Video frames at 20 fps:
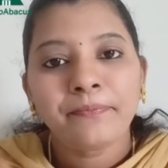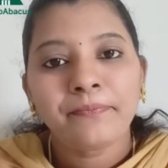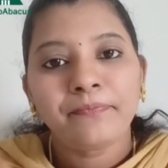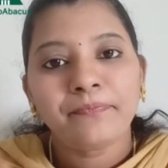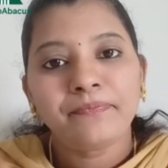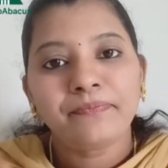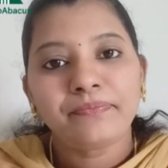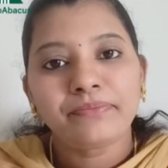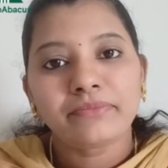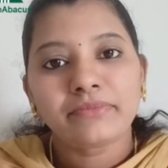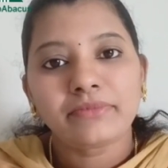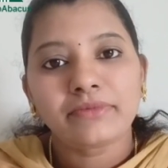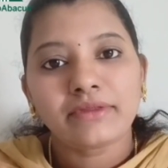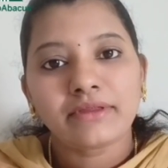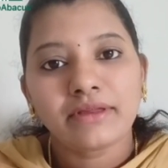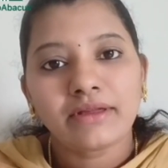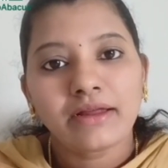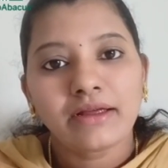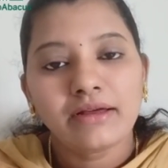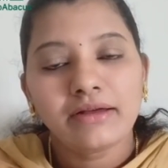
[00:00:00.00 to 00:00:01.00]

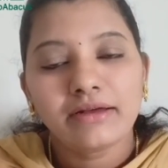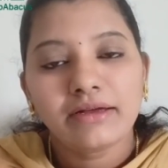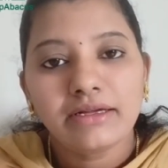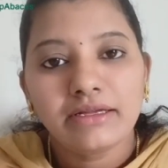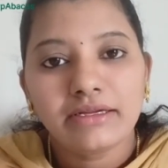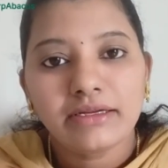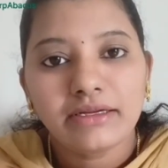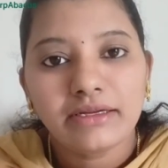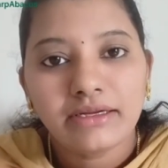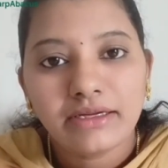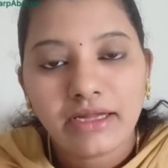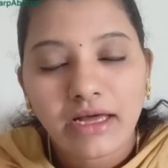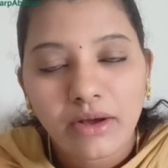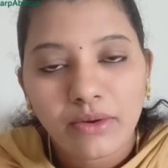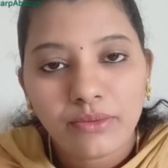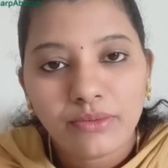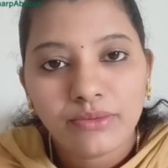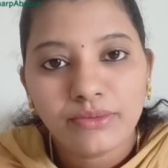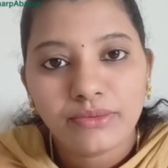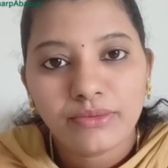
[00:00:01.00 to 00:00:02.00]
Now,
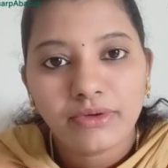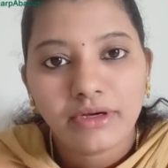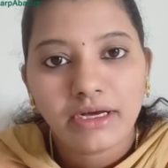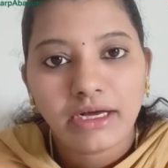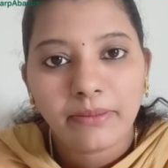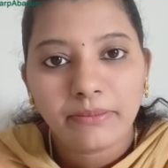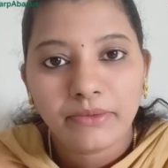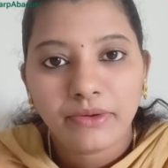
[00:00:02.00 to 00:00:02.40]
I'm